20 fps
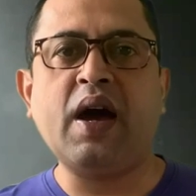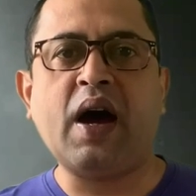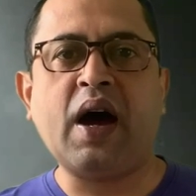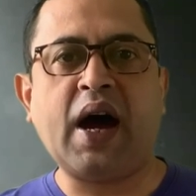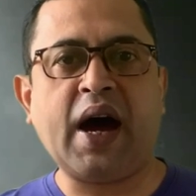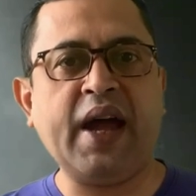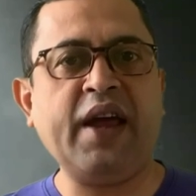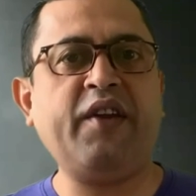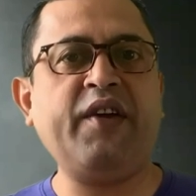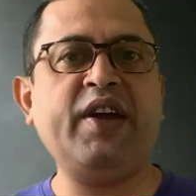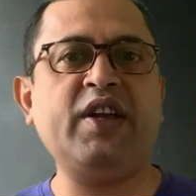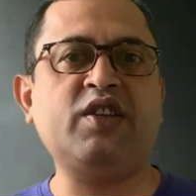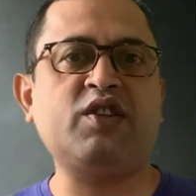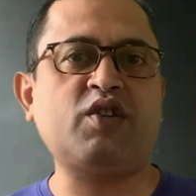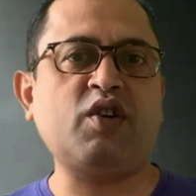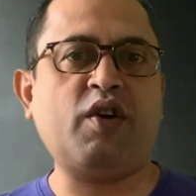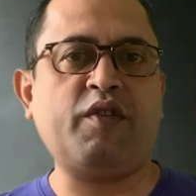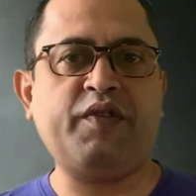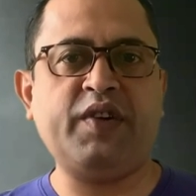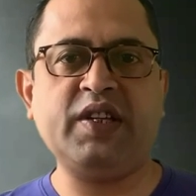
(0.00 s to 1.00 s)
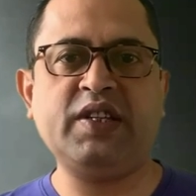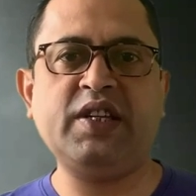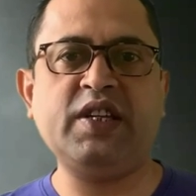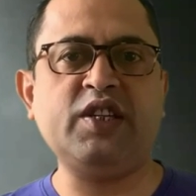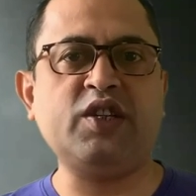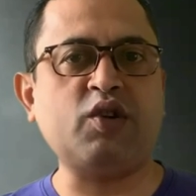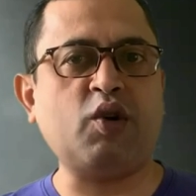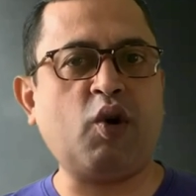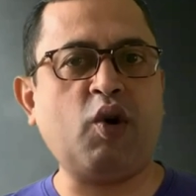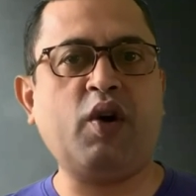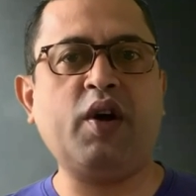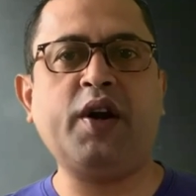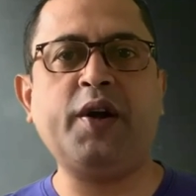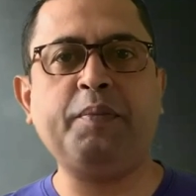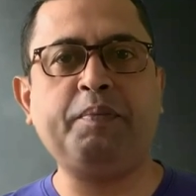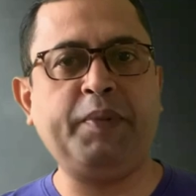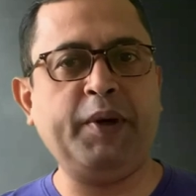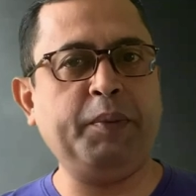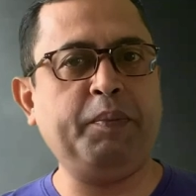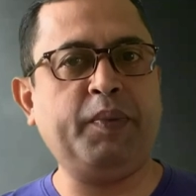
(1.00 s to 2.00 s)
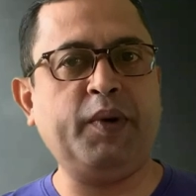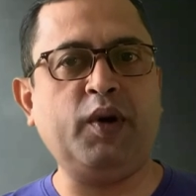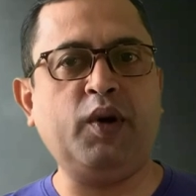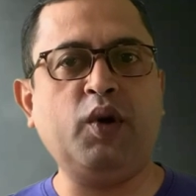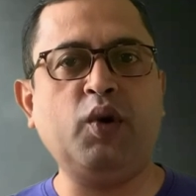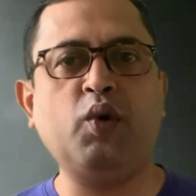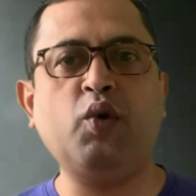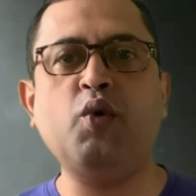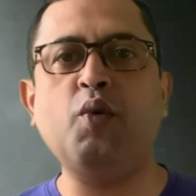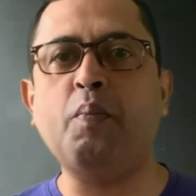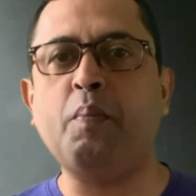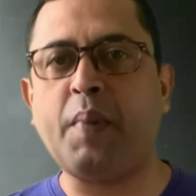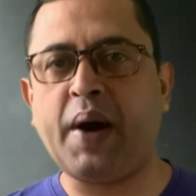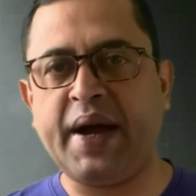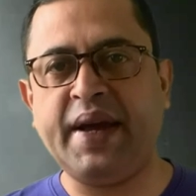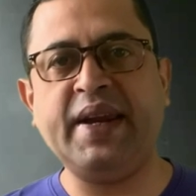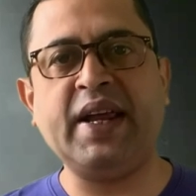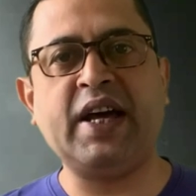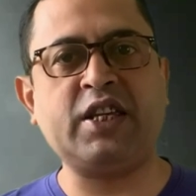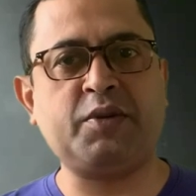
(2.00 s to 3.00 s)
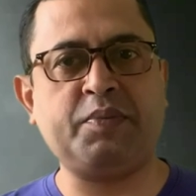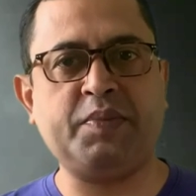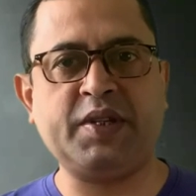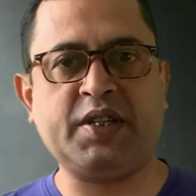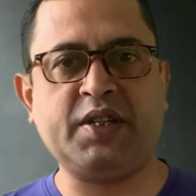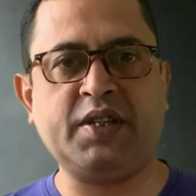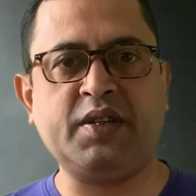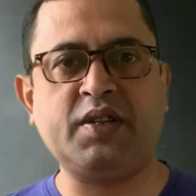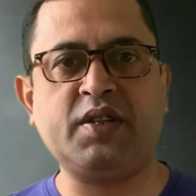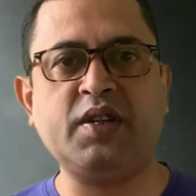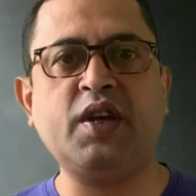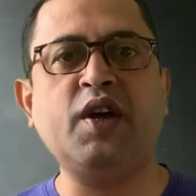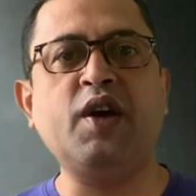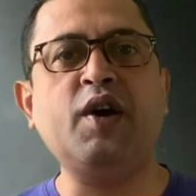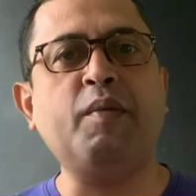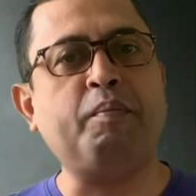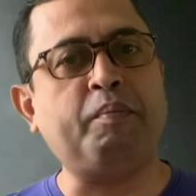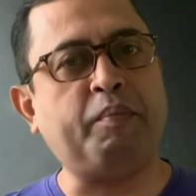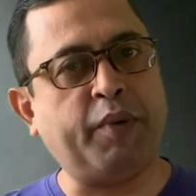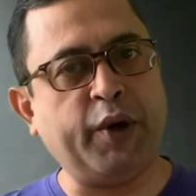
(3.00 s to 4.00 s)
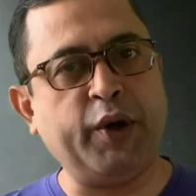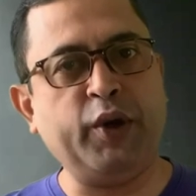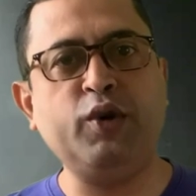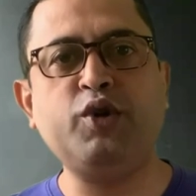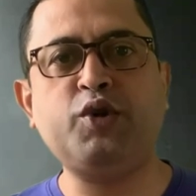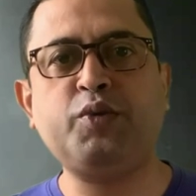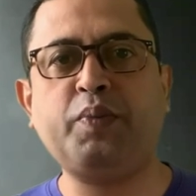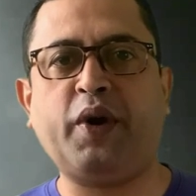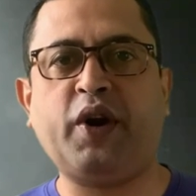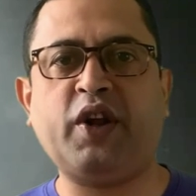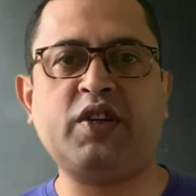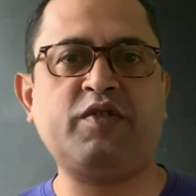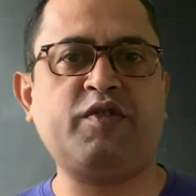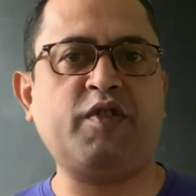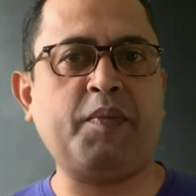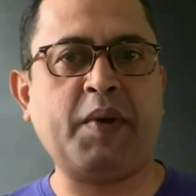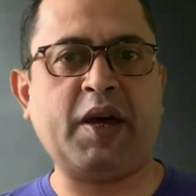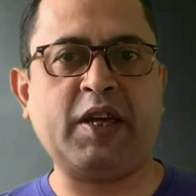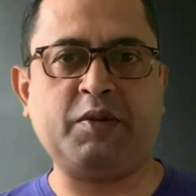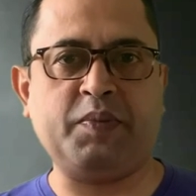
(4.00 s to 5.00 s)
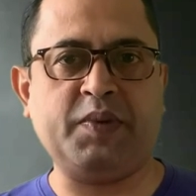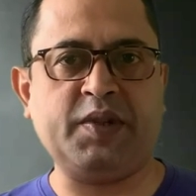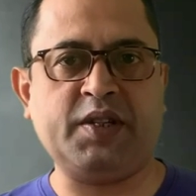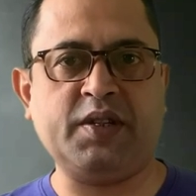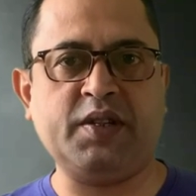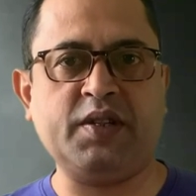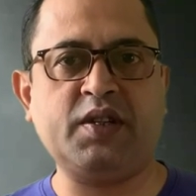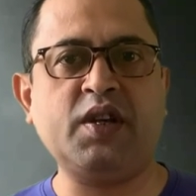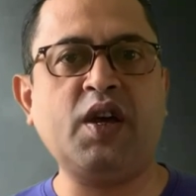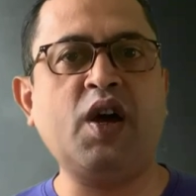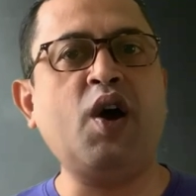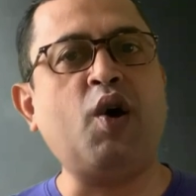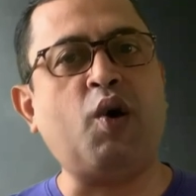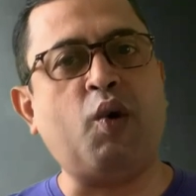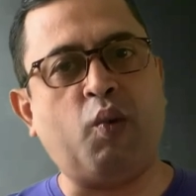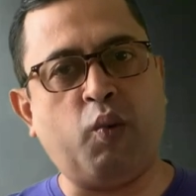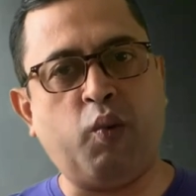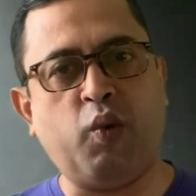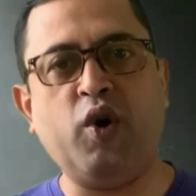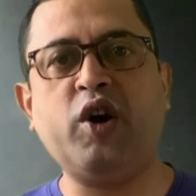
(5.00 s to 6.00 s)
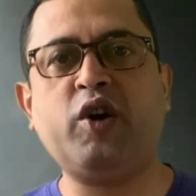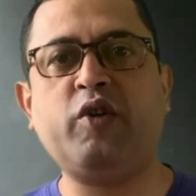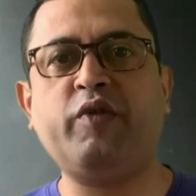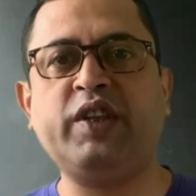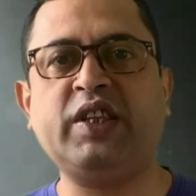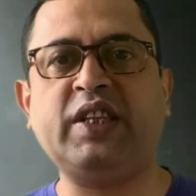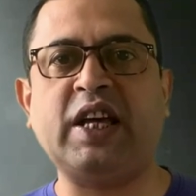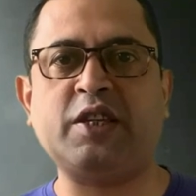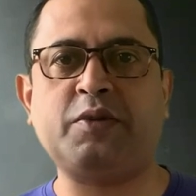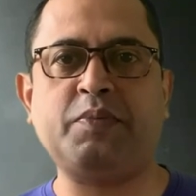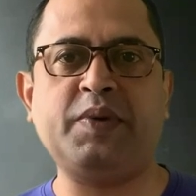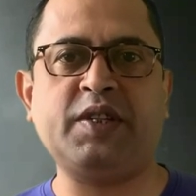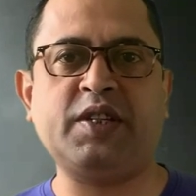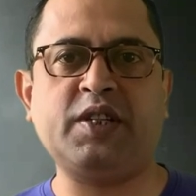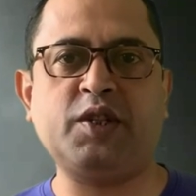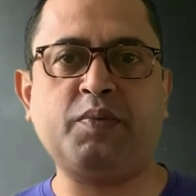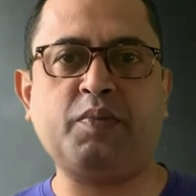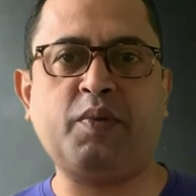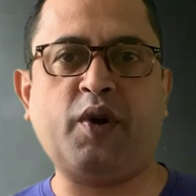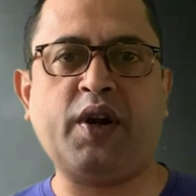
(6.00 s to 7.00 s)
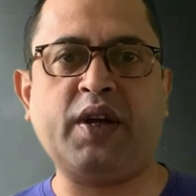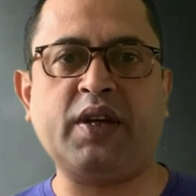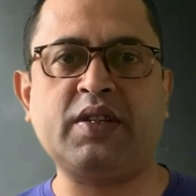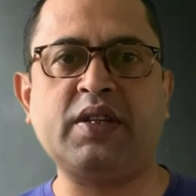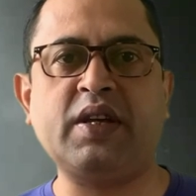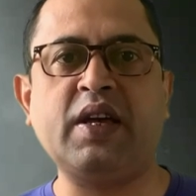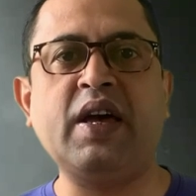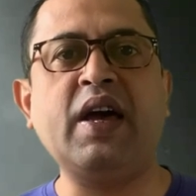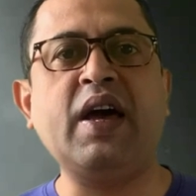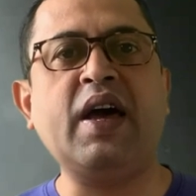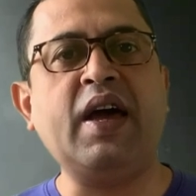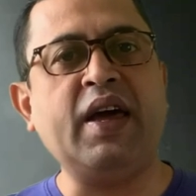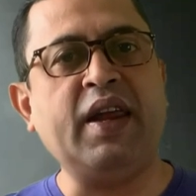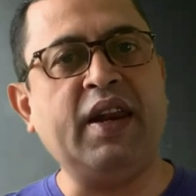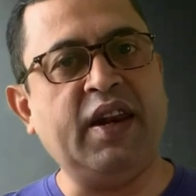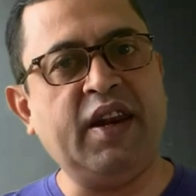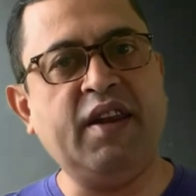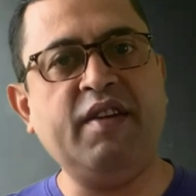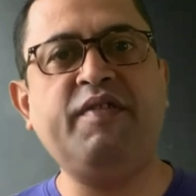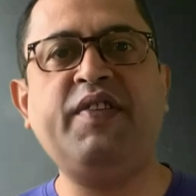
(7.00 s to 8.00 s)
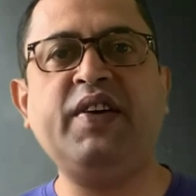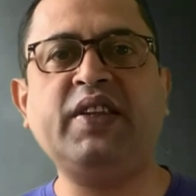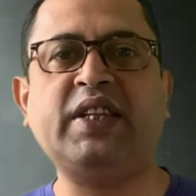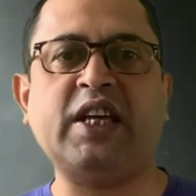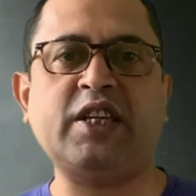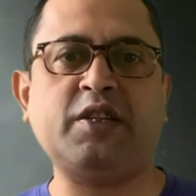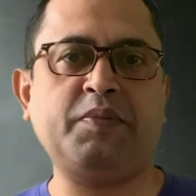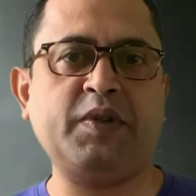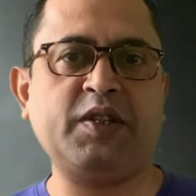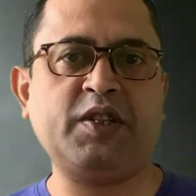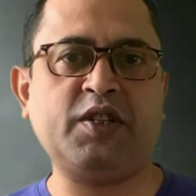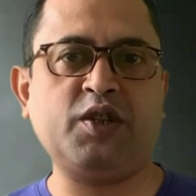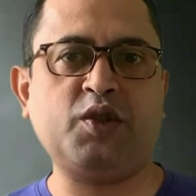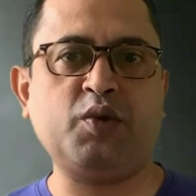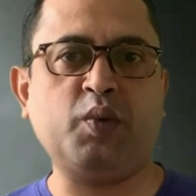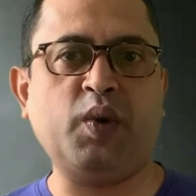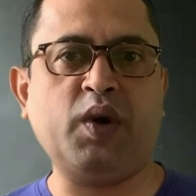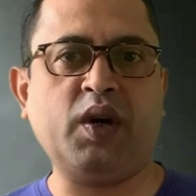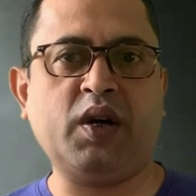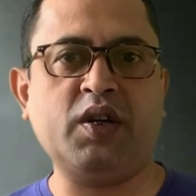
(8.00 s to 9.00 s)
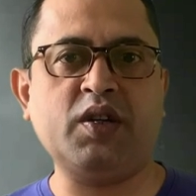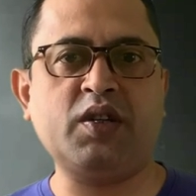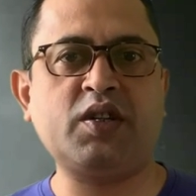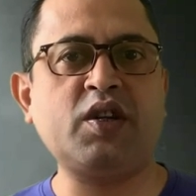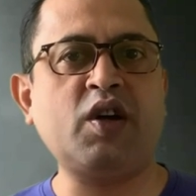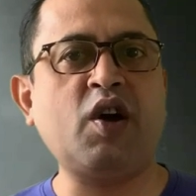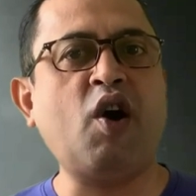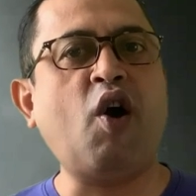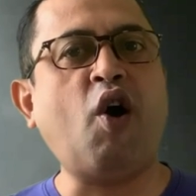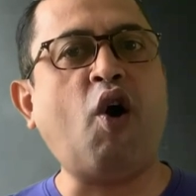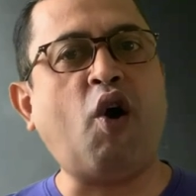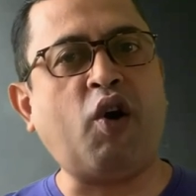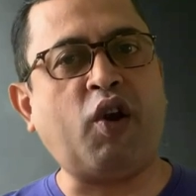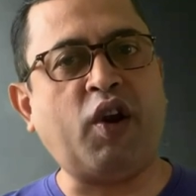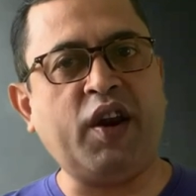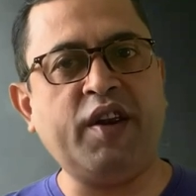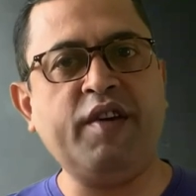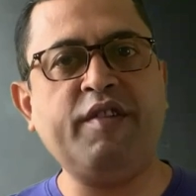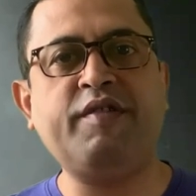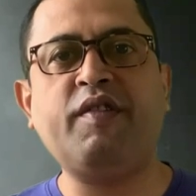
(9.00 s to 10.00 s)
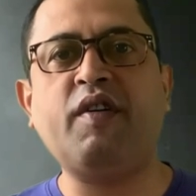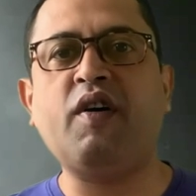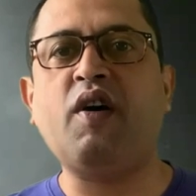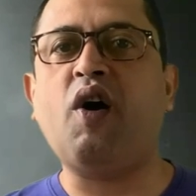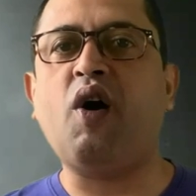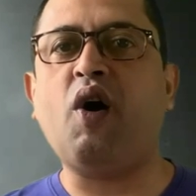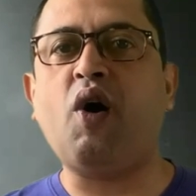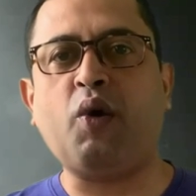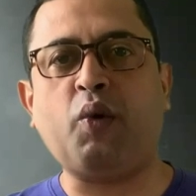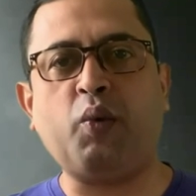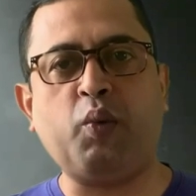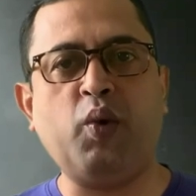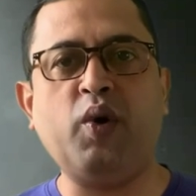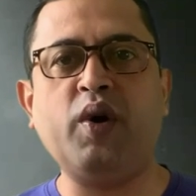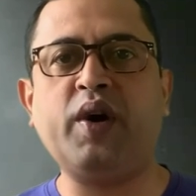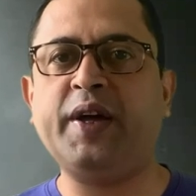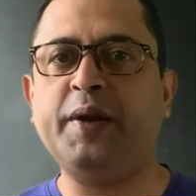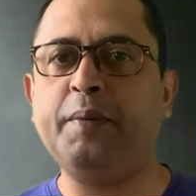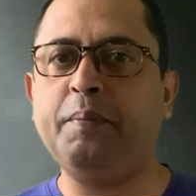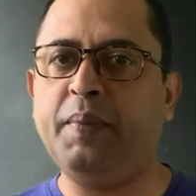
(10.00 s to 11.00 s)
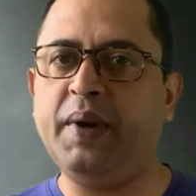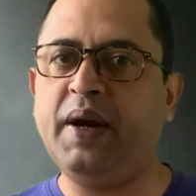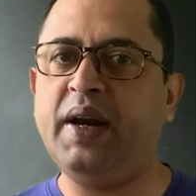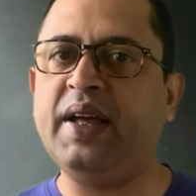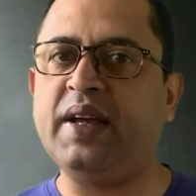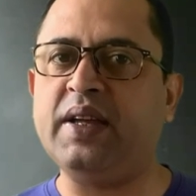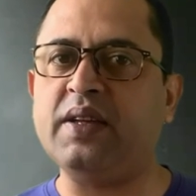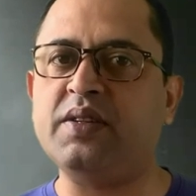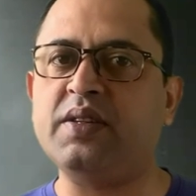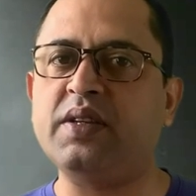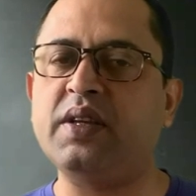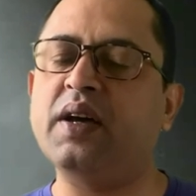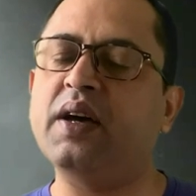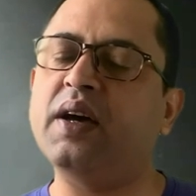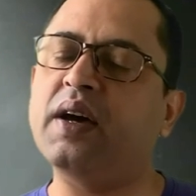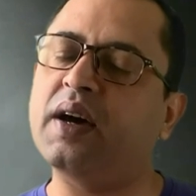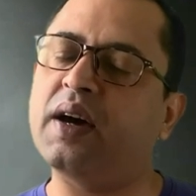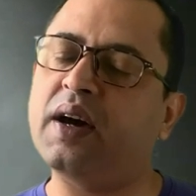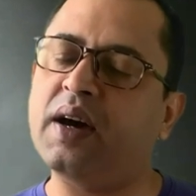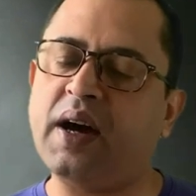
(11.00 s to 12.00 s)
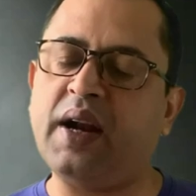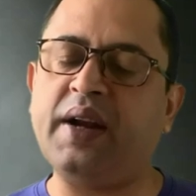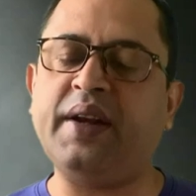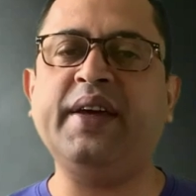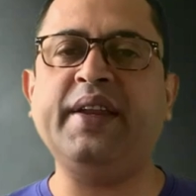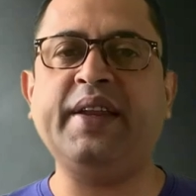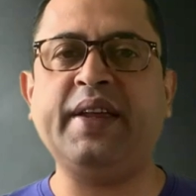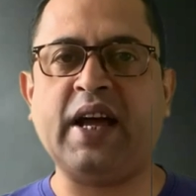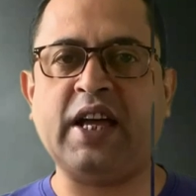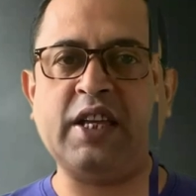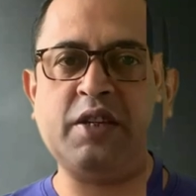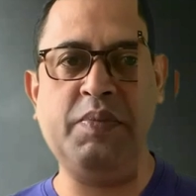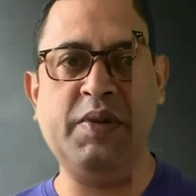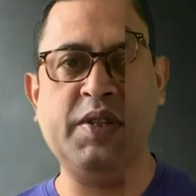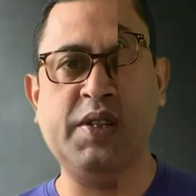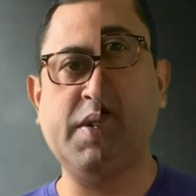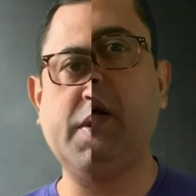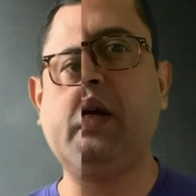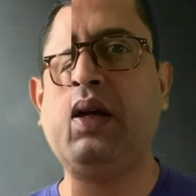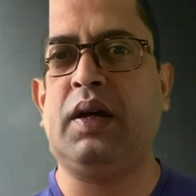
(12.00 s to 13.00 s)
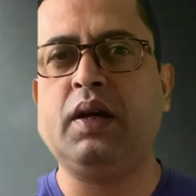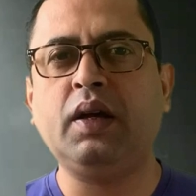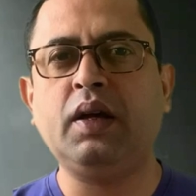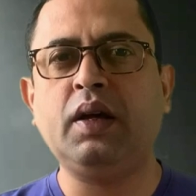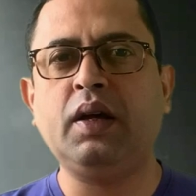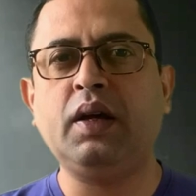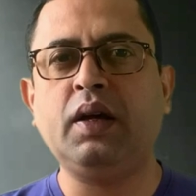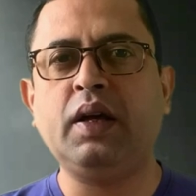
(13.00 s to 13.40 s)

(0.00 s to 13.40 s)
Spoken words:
High rates of disease occur in people who mine asbestos, produce products from asbestos, work with asbestos products, live with asbestos workers, or live or work in buildings containing asbestos.